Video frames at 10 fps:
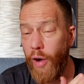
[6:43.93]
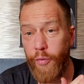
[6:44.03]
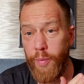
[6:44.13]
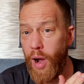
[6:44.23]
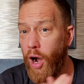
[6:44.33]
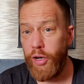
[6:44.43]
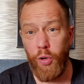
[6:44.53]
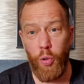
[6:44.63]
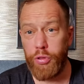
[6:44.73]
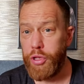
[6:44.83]
from
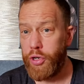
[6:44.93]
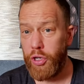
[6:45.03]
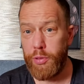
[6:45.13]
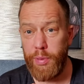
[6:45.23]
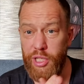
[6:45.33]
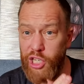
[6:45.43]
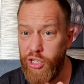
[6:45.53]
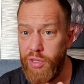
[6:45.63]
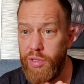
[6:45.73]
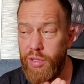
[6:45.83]
unorthodox
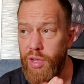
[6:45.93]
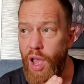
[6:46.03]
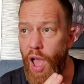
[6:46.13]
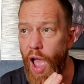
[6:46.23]
positions